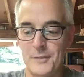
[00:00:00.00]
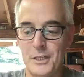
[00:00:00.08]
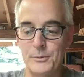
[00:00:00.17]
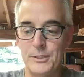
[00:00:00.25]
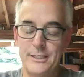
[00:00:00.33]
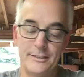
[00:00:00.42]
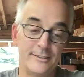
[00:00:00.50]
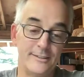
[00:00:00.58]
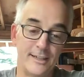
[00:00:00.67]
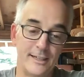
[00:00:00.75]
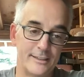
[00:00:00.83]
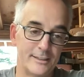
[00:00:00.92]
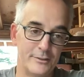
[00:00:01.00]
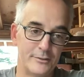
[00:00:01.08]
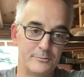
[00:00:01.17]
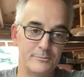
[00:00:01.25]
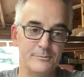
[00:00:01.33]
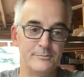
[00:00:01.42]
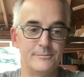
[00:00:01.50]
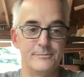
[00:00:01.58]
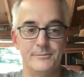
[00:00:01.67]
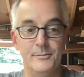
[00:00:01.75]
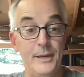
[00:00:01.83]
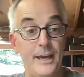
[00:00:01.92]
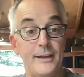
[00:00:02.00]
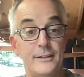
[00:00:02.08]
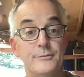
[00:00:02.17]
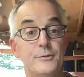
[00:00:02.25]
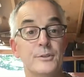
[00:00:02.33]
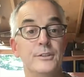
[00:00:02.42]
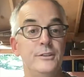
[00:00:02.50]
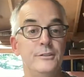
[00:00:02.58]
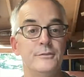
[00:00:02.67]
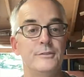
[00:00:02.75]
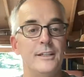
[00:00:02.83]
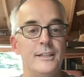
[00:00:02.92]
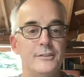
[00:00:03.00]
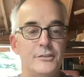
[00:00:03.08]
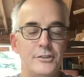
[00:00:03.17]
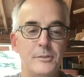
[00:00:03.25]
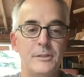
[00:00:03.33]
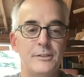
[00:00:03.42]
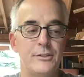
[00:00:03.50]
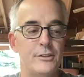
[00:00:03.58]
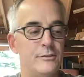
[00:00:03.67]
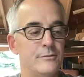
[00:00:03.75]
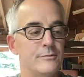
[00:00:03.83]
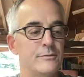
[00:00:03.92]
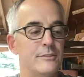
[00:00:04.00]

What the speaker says: we can design a custom bag for you and ship it to you